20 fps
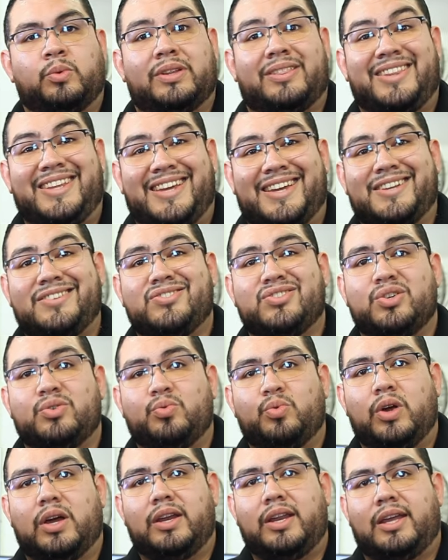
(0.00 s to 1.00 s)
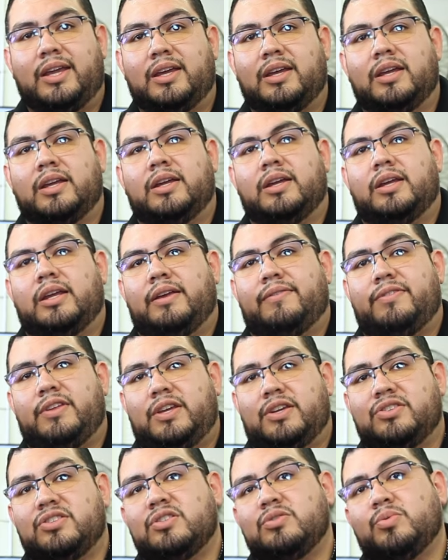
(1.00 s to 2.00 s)
With the engine running, if the
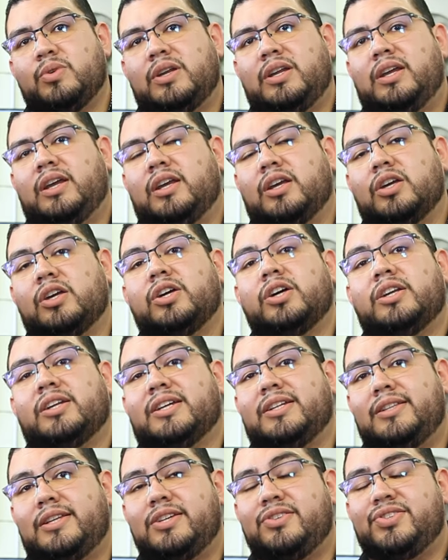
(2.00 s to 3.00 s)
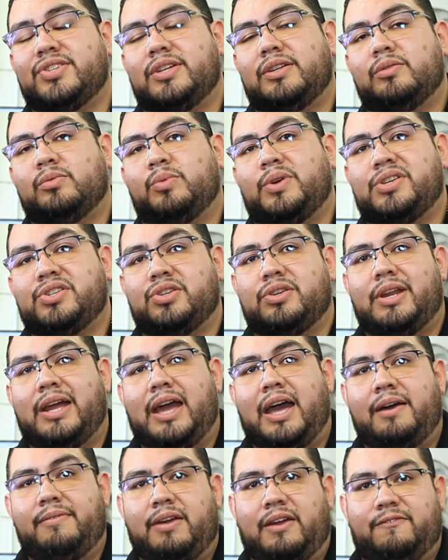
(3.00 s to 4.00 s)
engine's running in good condition, we should
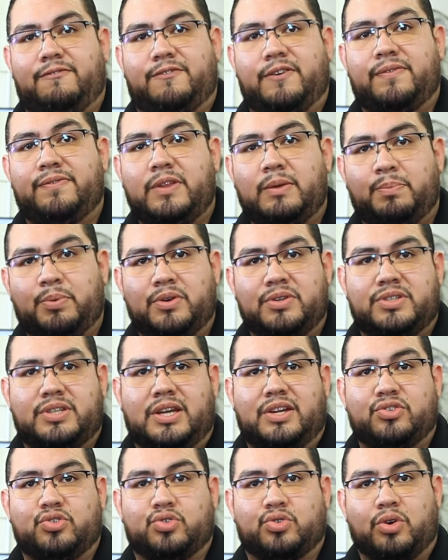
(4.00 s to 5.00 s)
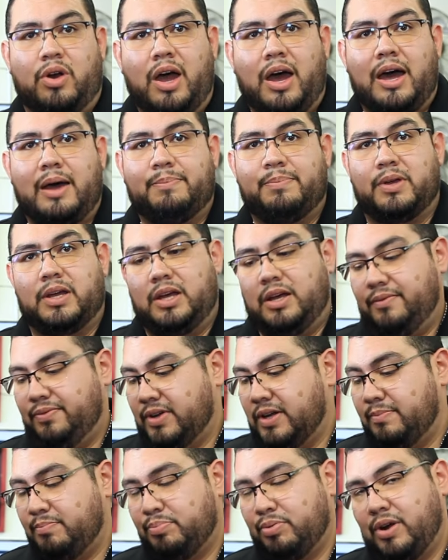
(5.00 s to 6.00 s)
have a 50% drop of
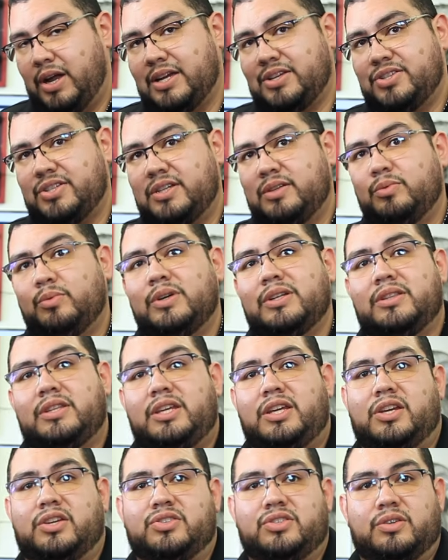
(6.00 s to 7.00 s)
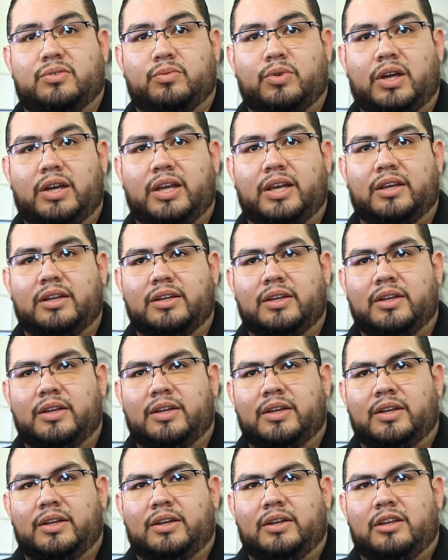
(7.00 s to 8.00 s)
compression with the engine running.
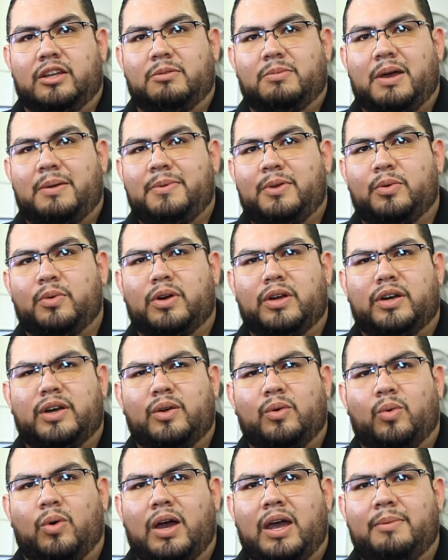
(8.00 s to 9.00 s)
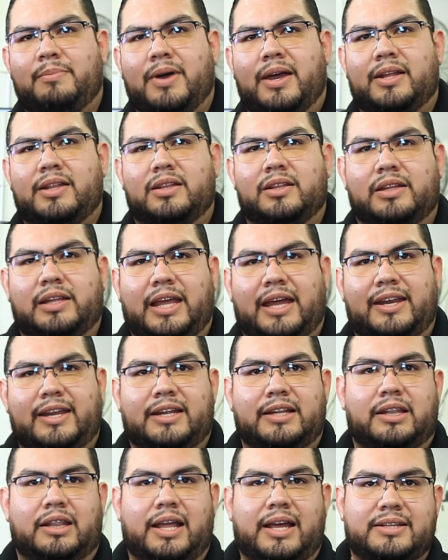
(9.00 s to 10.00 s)
You might be wondering why am I
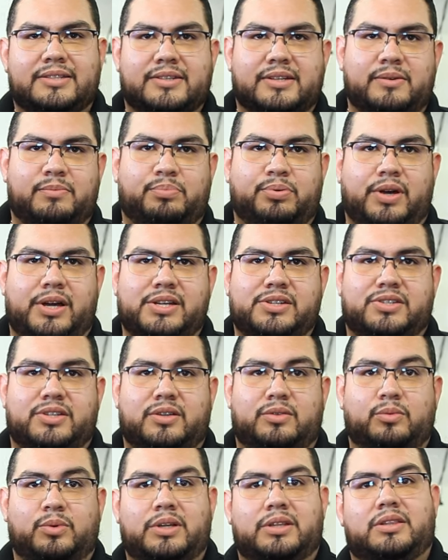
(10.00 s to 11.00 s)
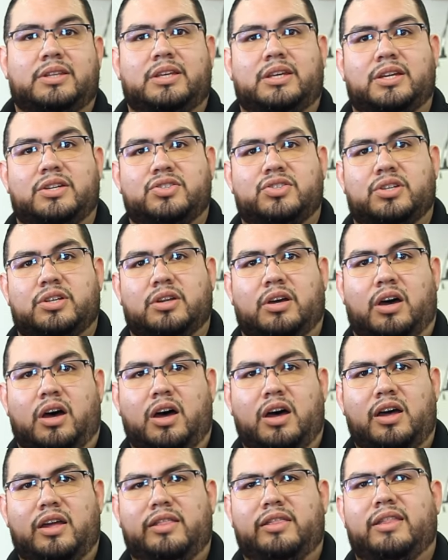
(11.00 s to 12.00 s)
getting less compression with the engine
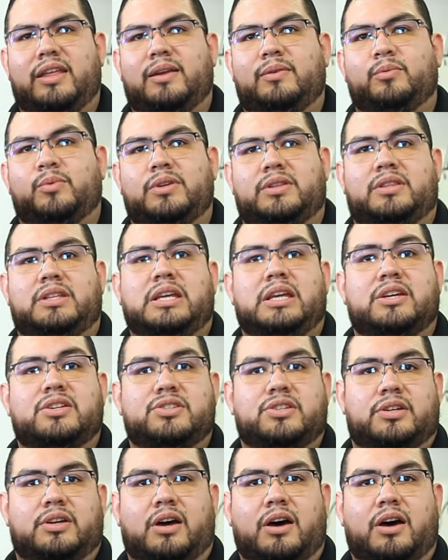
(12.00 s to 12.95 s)
on than with the engine